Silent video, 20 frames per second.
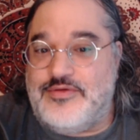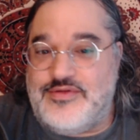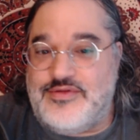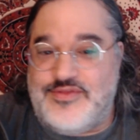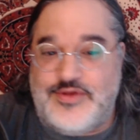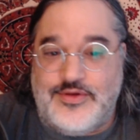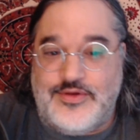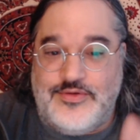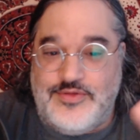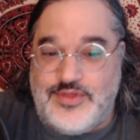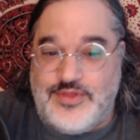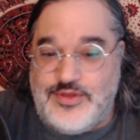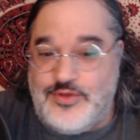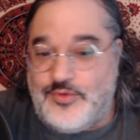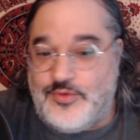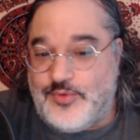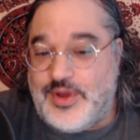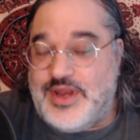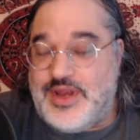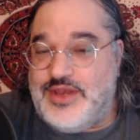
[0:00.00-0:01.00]
that, are, that
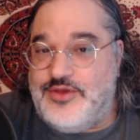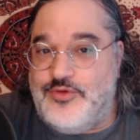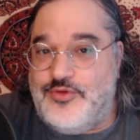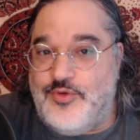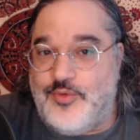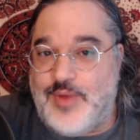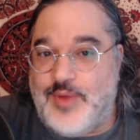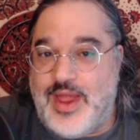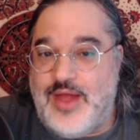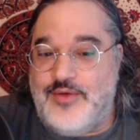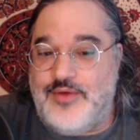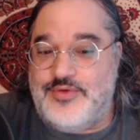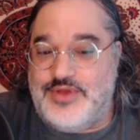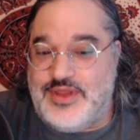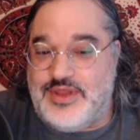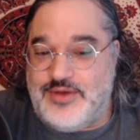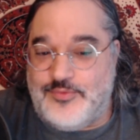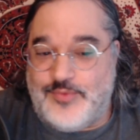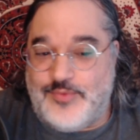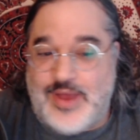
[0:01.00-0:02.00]
you'll run into around
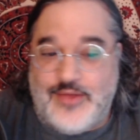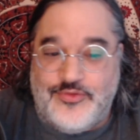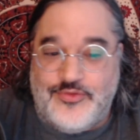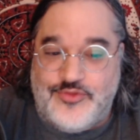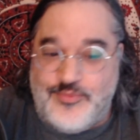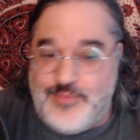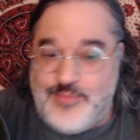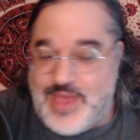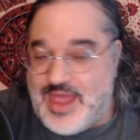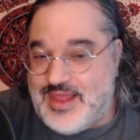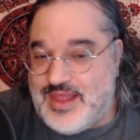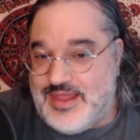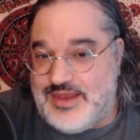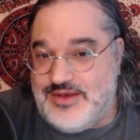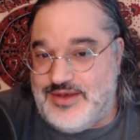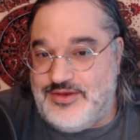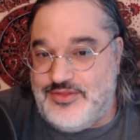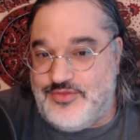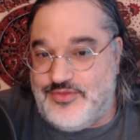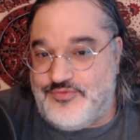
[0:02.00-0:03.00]
and route them back
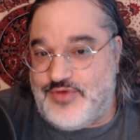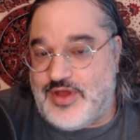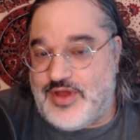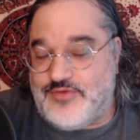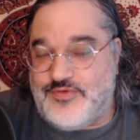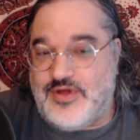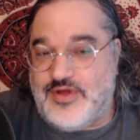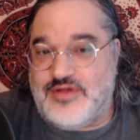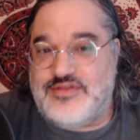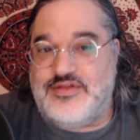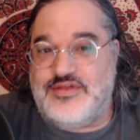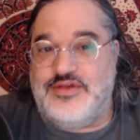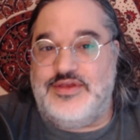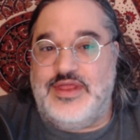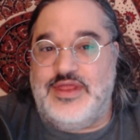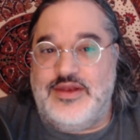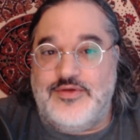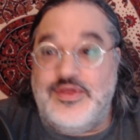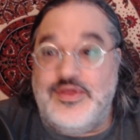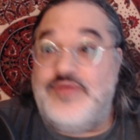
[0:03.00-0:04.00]
into the Firefox
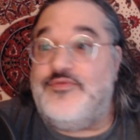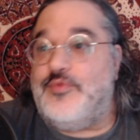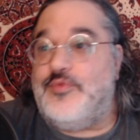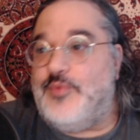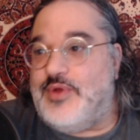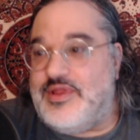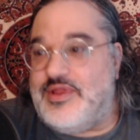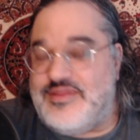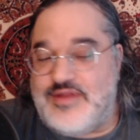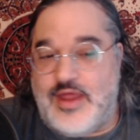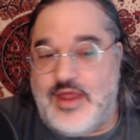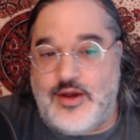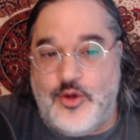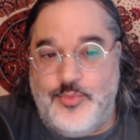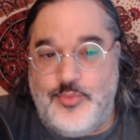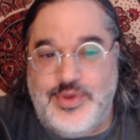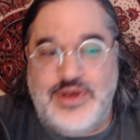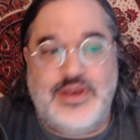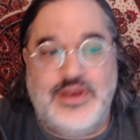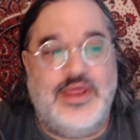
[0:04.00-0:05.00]
container even when it's not
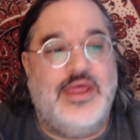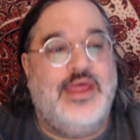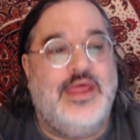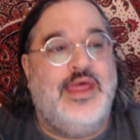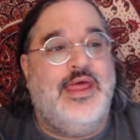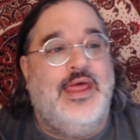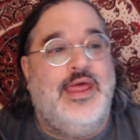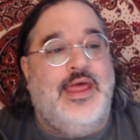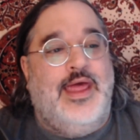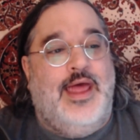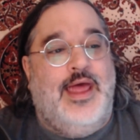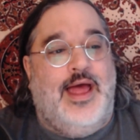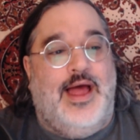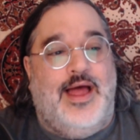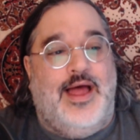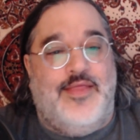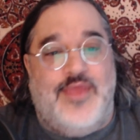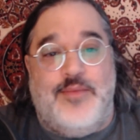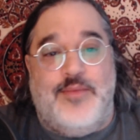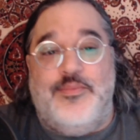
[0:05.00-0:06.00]
open.
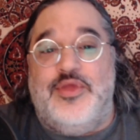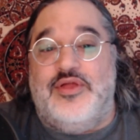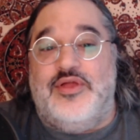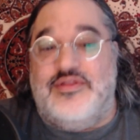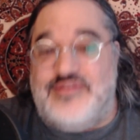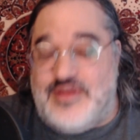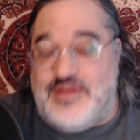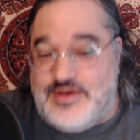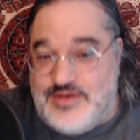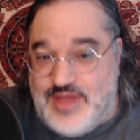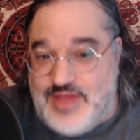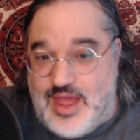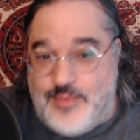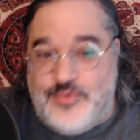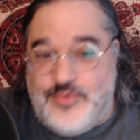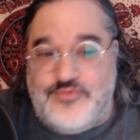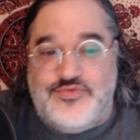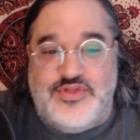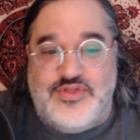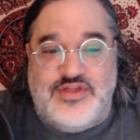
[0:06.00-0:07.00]
Uh, that builds on top
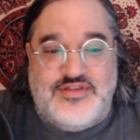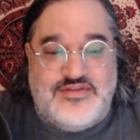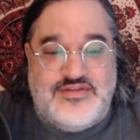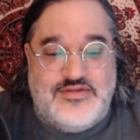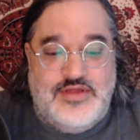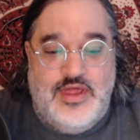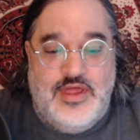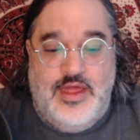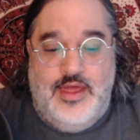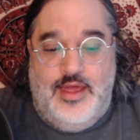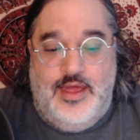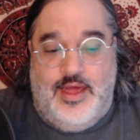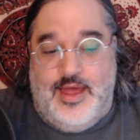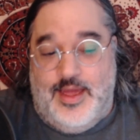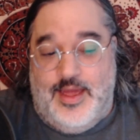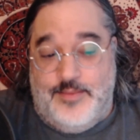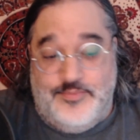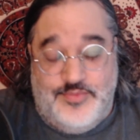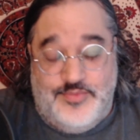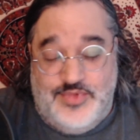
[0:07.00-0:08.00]
of this.
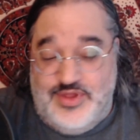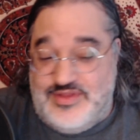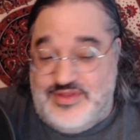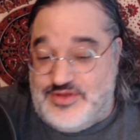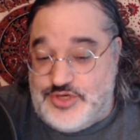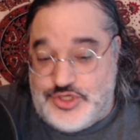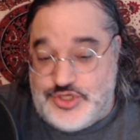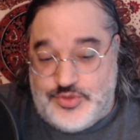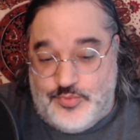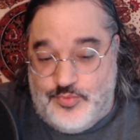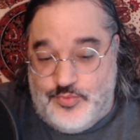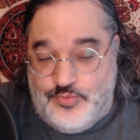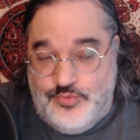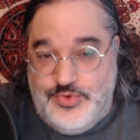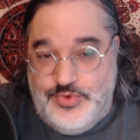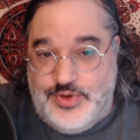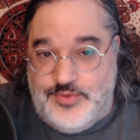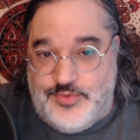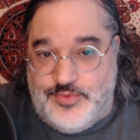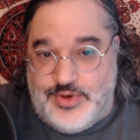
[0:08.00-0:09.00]
Um, it's just a
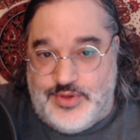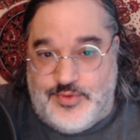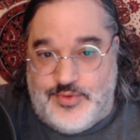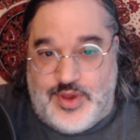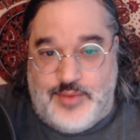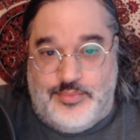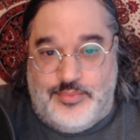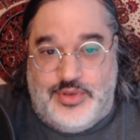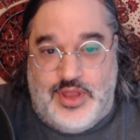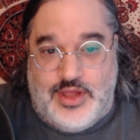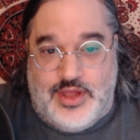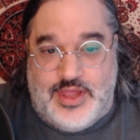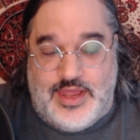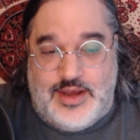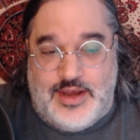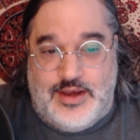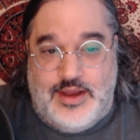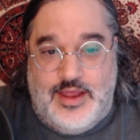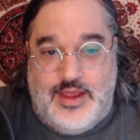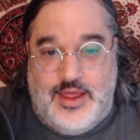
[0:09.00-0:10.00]
really, really great
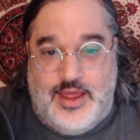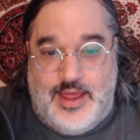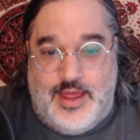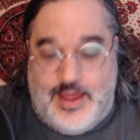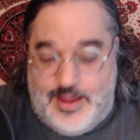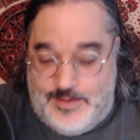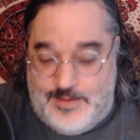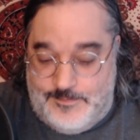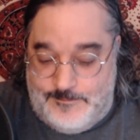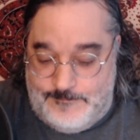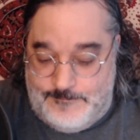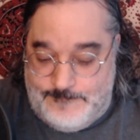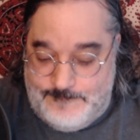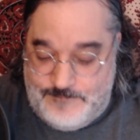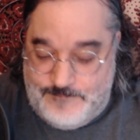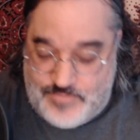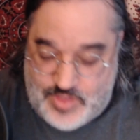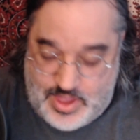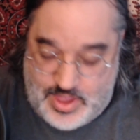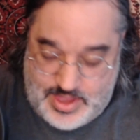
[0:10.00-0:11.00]
plugin. Um,
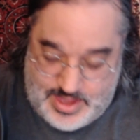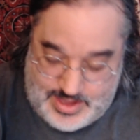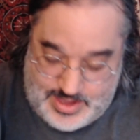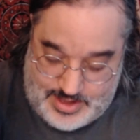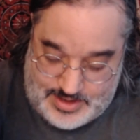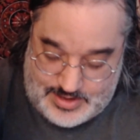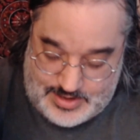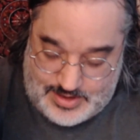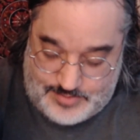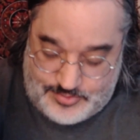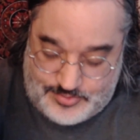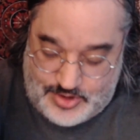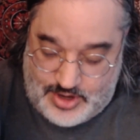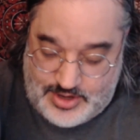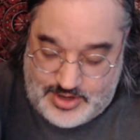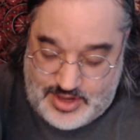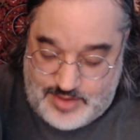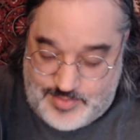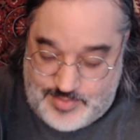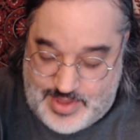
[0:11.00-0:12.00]
and I'm
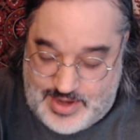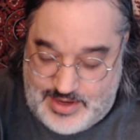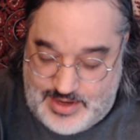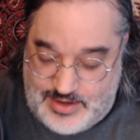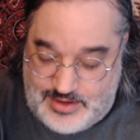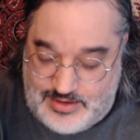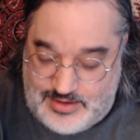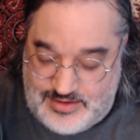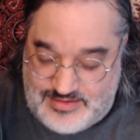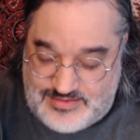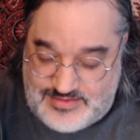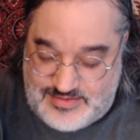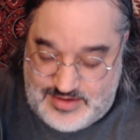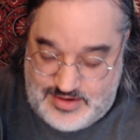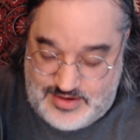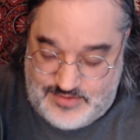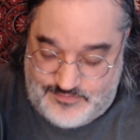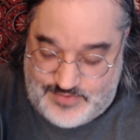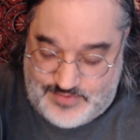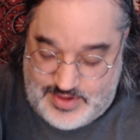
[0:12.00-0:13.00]
talking about it. Let's
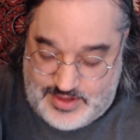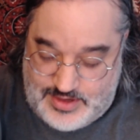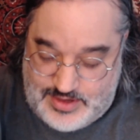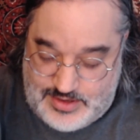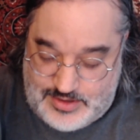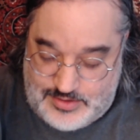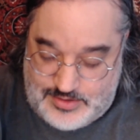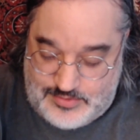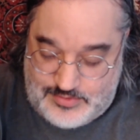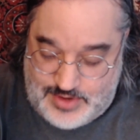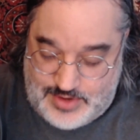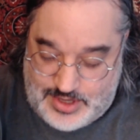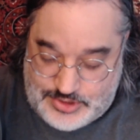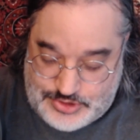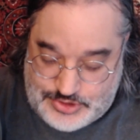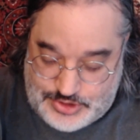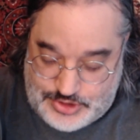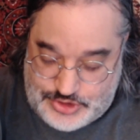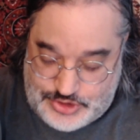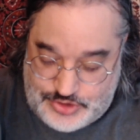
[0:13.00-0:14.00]
see if I can actually show